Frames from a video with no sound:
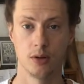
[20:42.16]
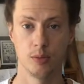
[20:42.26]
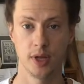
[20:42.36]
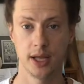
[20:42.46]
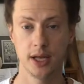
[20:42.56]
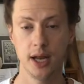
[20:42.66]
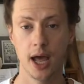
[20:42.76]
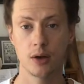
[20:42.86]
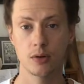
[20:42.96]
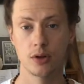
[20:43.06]
Begin
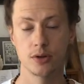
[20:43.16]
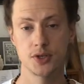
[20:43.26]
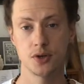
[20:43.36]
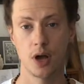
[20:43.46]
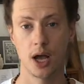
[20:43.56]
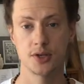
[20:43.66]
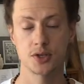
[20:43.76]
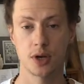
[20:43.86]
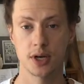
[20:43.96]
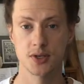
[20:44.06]
now. Close your eyes.
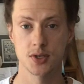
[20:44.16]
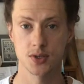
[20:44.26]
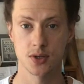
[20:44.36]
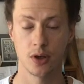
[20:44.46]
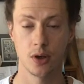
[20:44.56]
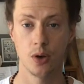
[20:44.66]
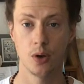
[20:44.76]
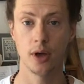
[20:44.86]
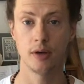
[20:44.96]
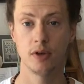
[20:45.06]
Try to
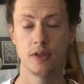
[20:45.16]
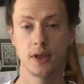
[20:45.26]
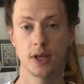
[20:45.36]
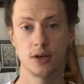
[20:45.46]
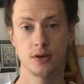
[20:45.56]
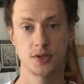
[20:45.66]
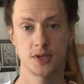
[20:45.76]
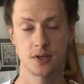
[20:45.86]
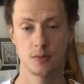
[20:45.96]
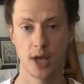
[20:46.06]
slow everything in your
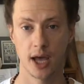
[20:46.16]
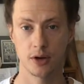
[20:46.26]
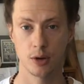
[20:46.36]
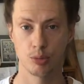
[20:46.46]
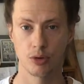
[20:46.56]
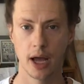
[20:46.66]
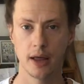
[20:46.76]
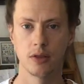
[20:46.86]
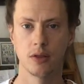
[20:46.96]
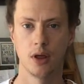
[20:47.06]
system down. Your
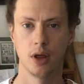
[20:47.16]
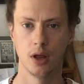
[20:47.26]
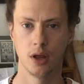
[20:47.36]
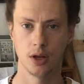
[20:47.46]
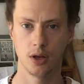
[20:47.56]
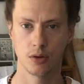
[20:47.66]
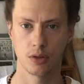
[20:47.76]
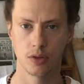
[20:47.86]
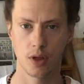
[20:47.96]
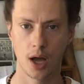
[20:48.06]
breath, your
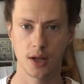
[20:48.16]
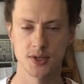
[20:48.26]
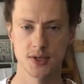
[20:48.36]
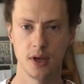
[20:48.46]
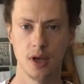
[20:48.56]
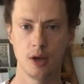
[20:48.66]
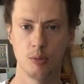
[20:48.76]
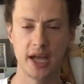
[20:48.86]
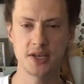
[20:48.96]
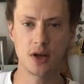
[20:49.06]
thoughts.
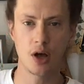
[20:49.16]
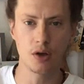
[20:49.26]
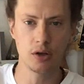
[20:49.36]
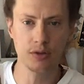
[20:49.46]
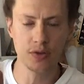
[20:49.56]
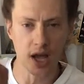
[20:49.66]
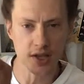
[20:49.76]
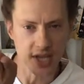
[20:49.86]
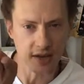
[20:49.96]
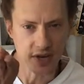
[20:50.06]
Imagine all your
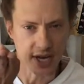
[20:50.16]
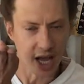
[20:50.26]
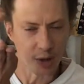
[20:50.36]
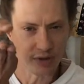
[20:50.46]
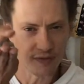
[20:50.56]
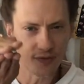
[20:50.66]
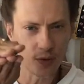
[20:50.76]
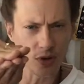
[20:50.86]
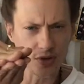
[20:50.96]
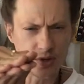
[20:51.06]
thoughts have to now be
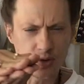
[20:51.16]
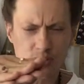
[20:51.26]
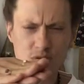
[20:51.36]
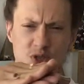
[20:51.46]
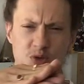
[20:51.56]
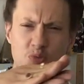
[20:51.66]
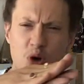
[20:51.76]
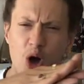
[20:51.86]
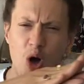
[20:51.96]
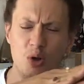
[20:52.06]
forced through a
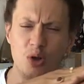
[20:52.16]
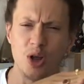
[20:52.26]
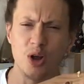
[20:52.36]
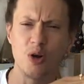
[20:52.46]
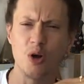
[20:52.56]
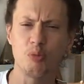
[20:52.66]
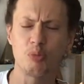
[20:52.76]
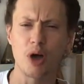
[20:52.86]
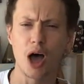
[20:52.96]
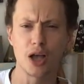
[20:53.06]
small, narrow
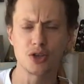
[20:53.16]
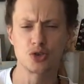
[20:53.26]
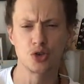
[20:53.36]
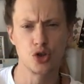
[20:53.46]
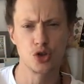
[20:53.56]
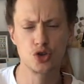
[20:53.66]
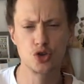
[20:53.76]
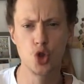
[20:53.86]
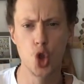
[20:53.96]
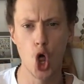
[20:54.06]
passage
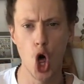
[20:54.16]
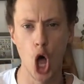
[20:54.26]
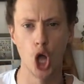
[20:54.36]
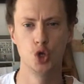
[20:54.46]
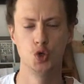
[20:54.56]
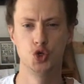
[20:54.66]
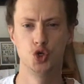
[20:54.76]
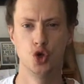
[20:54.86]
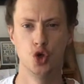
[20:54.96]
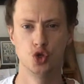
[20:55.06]
that
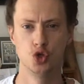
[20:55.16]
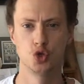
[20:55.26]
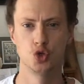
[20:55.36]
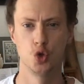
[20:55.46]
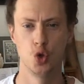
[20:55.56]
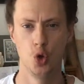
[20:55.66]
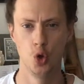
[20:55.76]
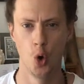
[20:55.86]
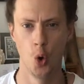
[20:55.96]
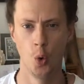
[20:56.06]
just
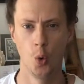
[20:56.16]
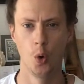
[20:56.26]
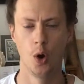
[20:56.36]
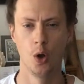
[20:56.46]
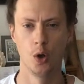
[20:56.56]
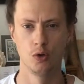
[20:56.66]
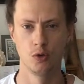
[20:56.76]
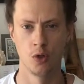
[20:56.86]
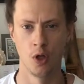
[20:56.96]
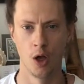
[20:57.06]
slows
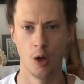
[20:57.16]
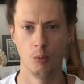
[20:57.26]
down.